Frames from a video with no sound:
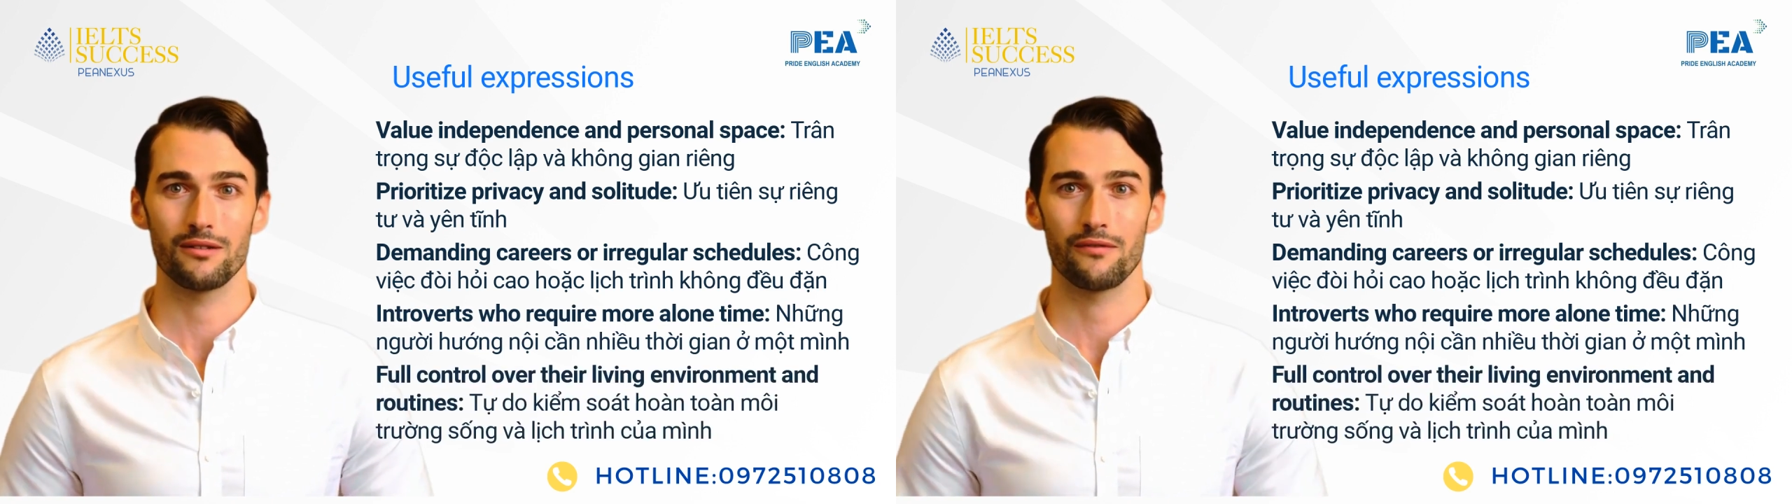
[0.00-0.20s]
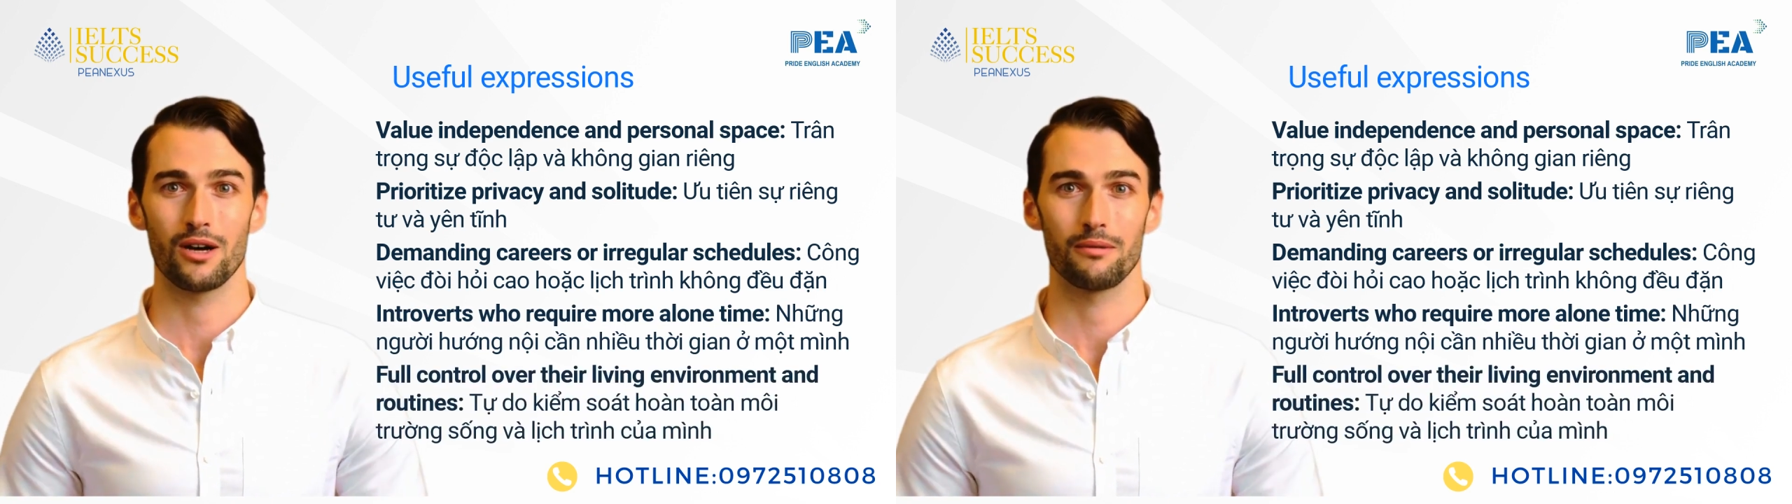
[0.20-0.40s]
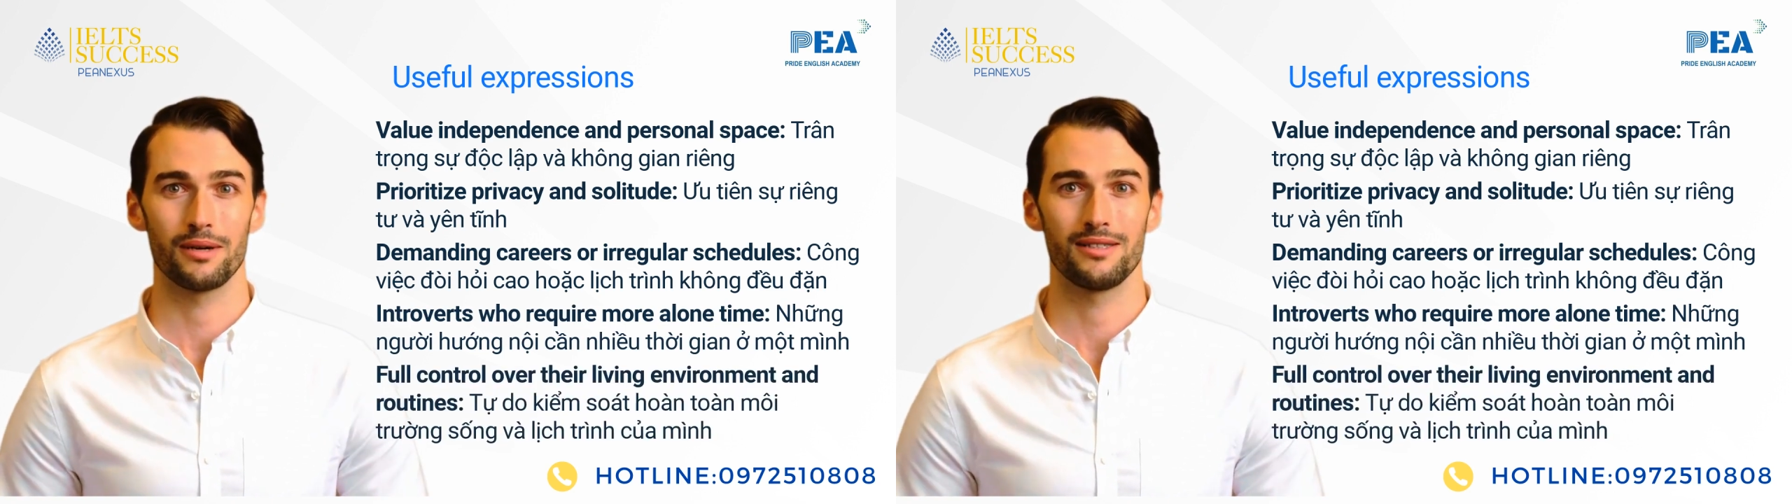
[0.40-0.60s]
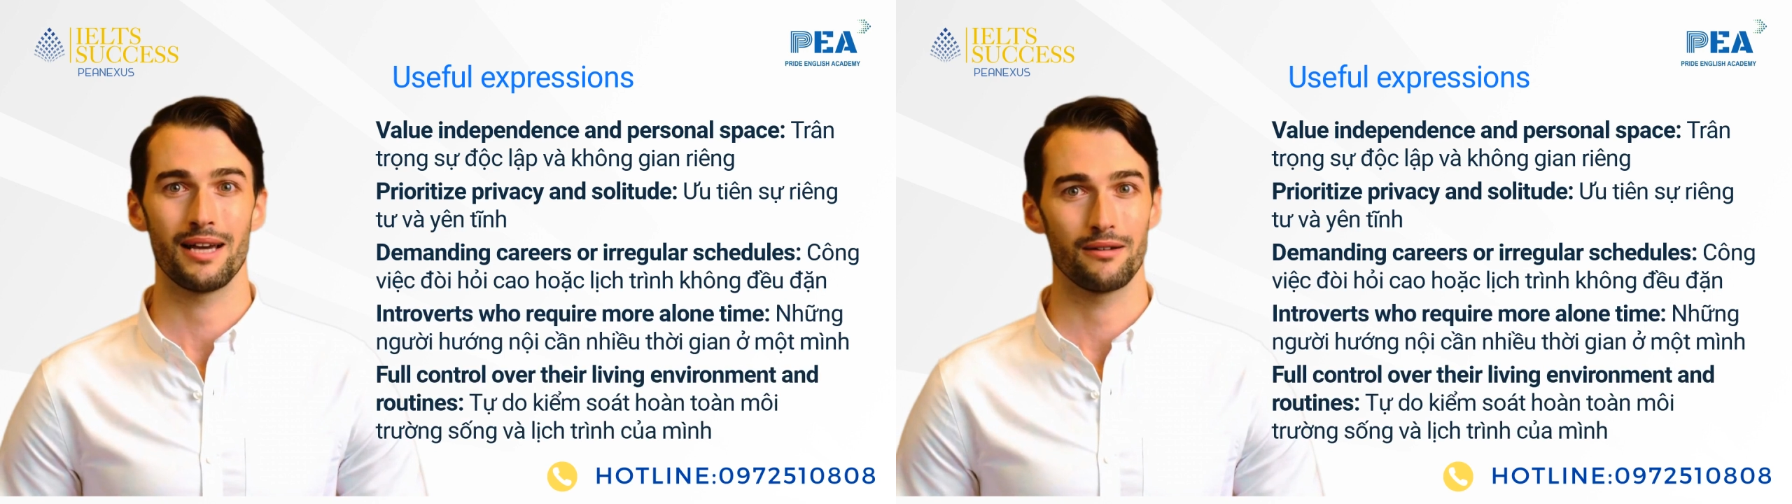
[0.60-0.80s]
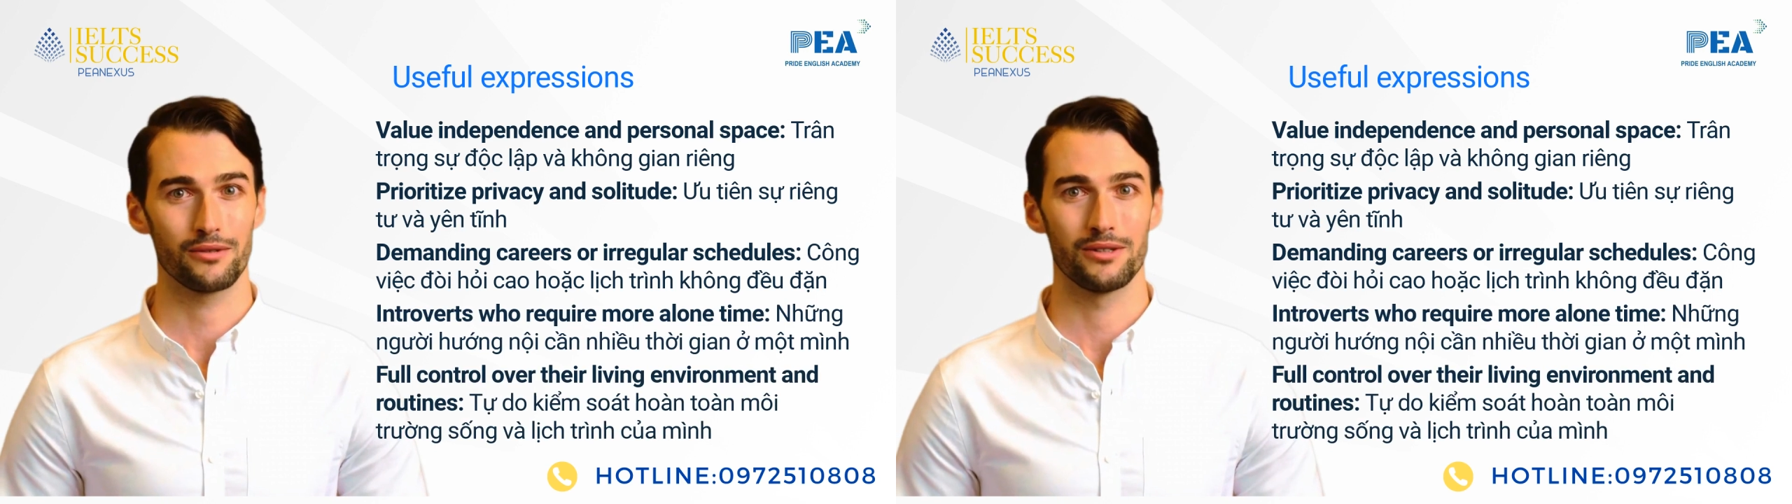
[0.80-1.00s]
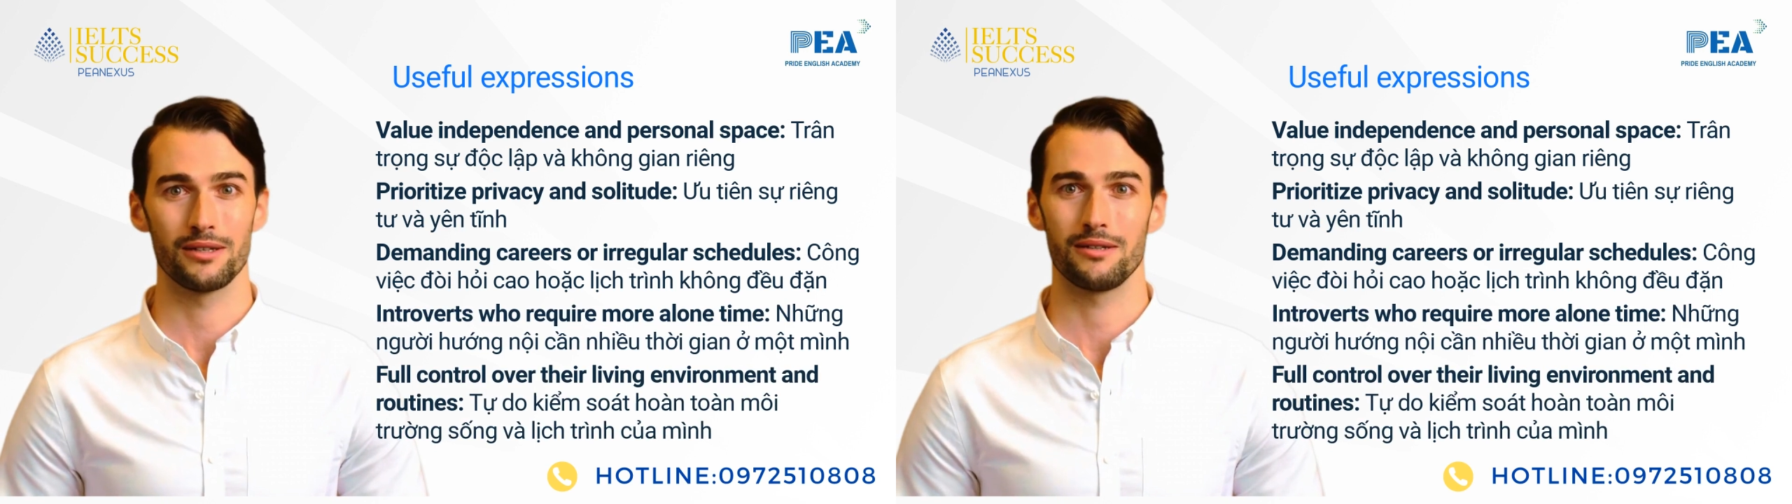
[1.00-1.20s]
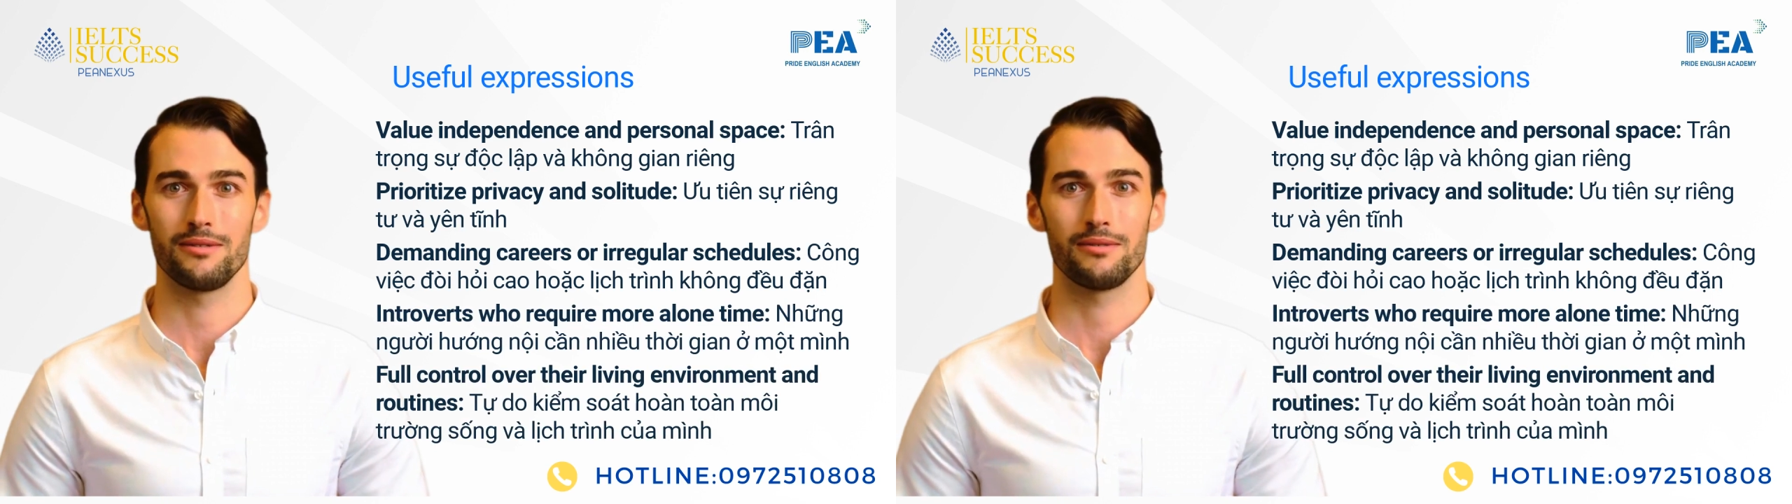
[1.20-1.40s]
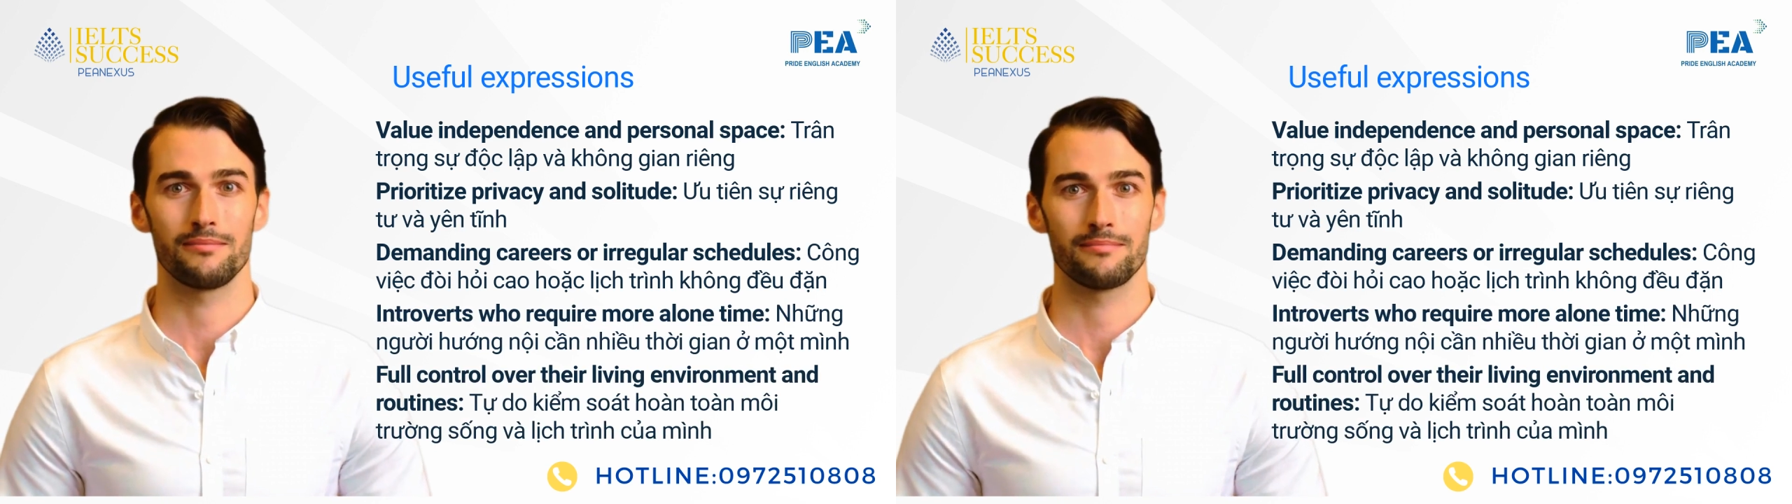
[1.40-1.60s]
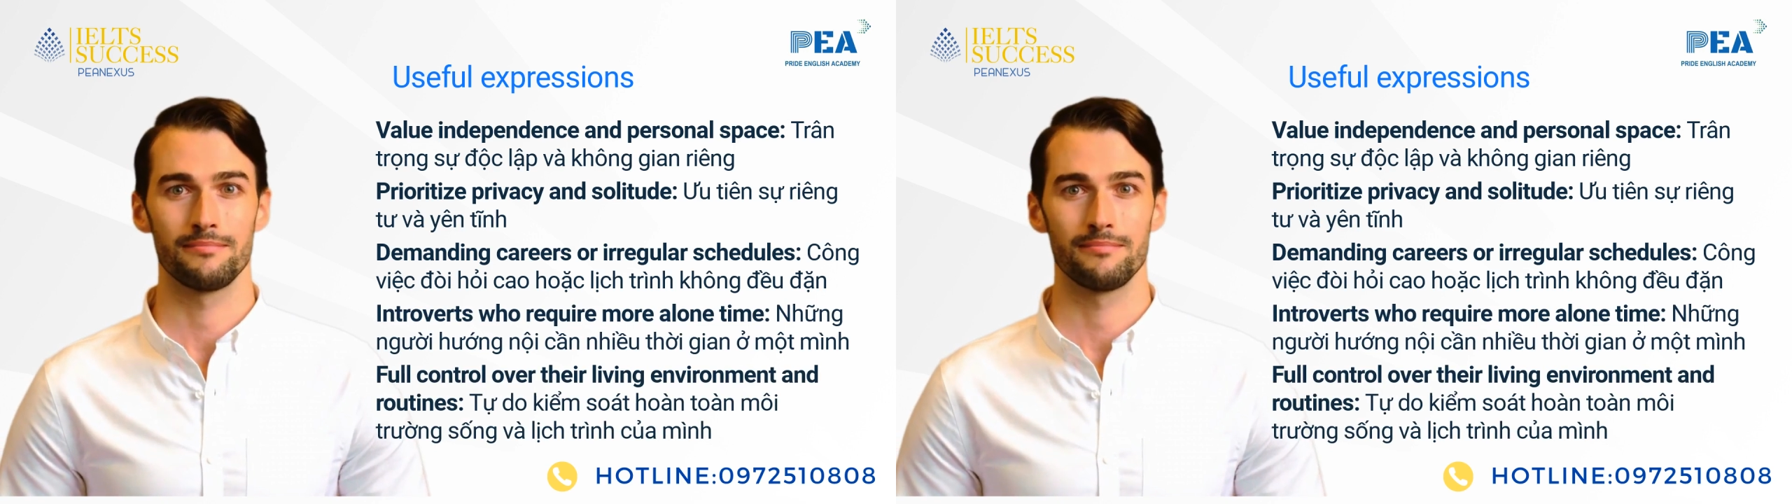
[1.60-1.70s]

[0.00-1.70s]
environment and routines.